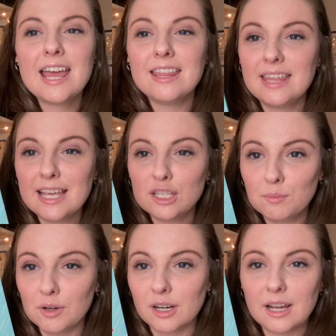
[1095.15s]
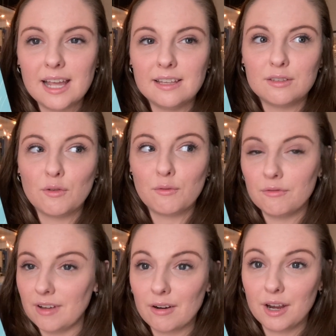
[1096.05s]
This book is
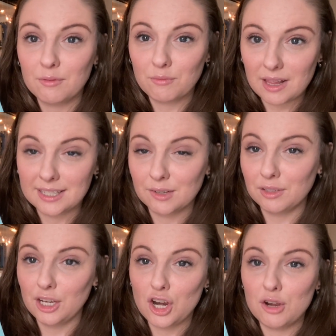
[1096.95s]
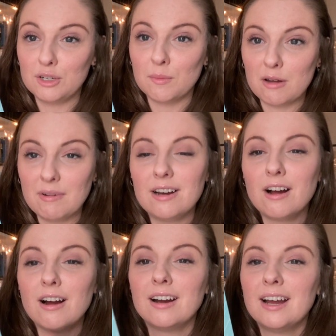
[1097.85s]
very relatively new to my
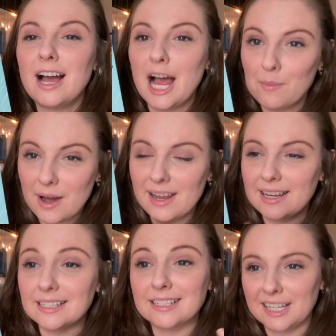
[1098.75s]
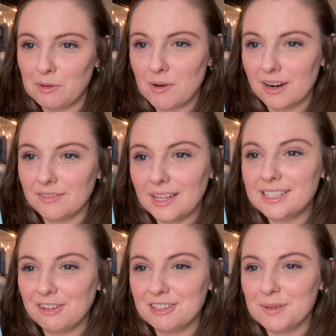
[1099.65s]
radar. I bought it because it's going to be part of that
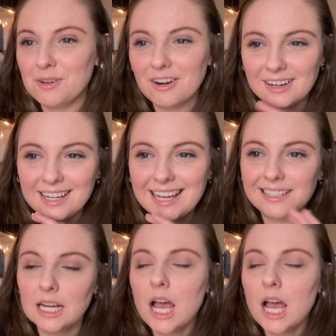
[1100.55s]
secret TBR again.